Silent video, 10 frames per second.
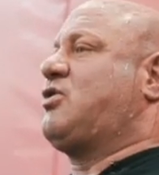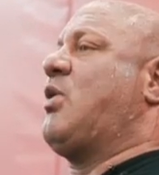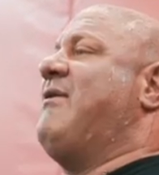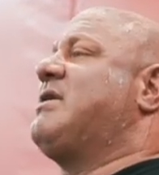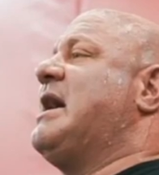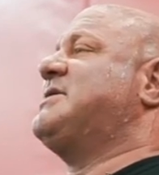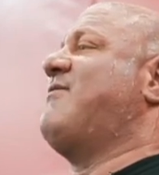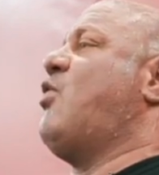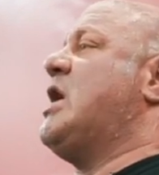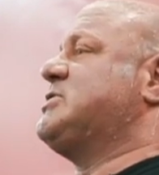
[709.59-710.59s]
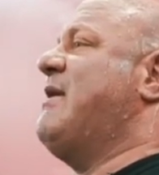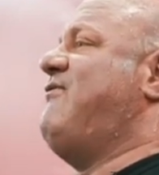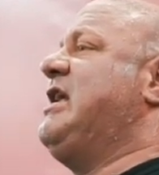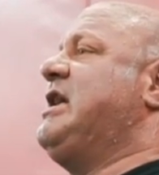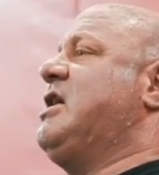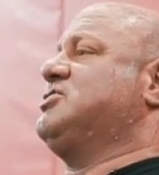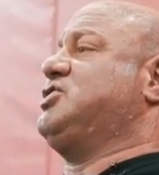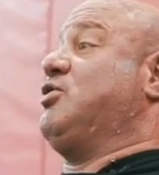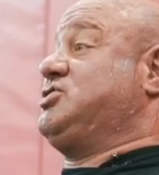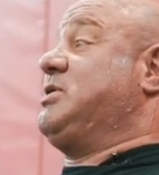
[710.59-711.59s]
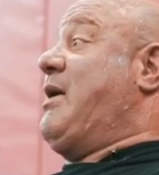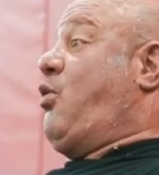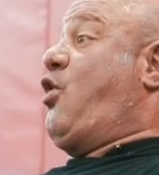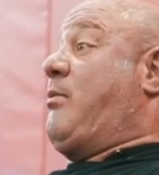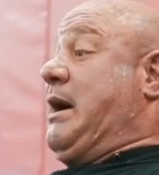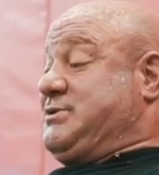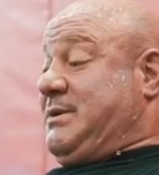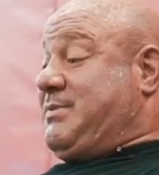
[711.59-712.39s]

That's why if you guys ever watch my videos, you'll see my warm-ups.